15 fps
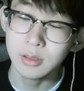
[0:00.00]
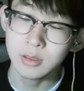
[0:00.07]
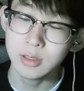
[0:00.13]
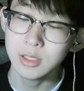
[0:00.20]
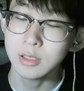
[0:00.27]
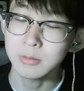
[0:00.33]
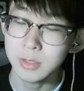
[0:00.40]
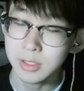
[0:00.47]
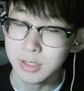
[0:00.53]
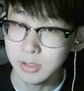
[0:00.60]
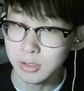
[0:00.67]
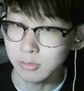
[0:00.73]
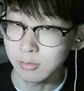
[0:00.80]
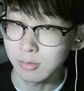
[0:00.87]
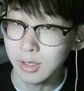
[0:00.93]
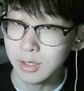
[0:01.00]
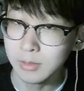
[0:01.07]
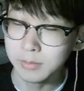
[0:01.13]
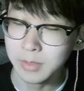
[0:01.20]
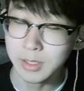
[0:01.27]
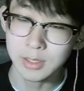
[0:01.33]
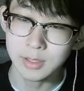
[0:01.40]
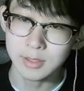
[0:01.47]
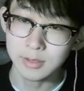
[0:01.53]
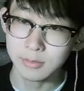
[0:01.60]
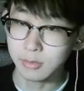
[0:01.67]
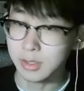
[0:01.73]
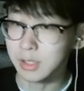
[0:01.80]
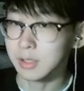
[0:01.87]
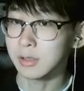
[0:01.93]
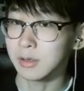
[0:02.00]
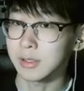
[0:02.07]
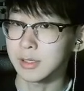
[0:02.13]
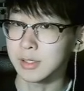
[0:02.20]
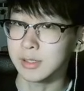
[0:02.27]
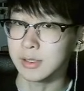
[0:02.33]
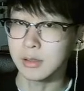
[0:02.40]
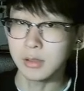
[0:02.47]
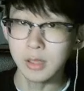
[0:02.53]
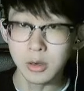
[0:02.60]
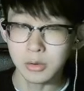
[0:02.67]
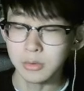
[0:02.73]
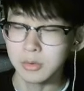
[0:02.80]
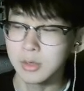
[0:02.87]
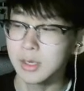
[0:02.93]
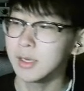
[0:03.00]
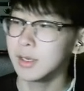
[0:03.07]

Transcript: Clear is going to be set to 1 because when clear is low